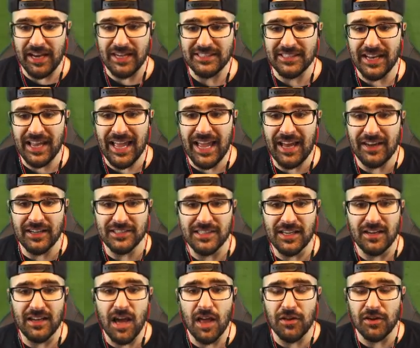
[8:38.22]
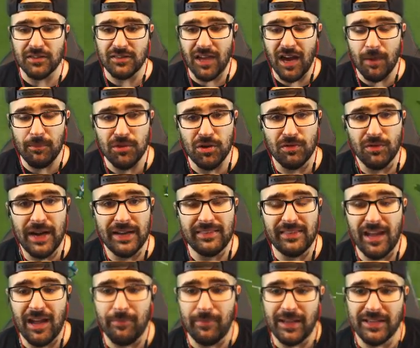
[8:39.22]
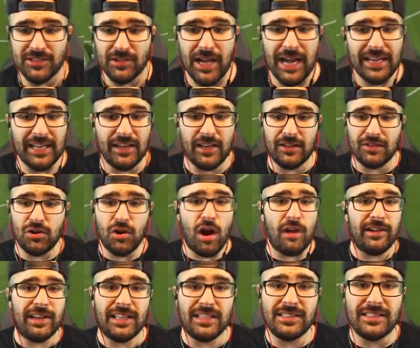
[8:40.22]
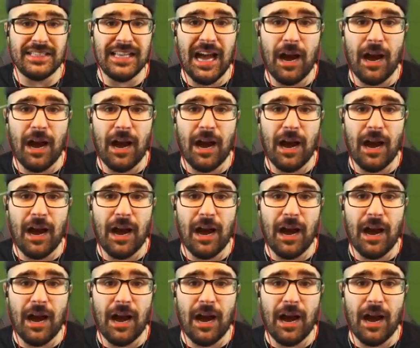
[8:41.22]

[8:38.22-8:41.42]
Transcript: and he's gonna hand us another W right there, man. So I can, you already can see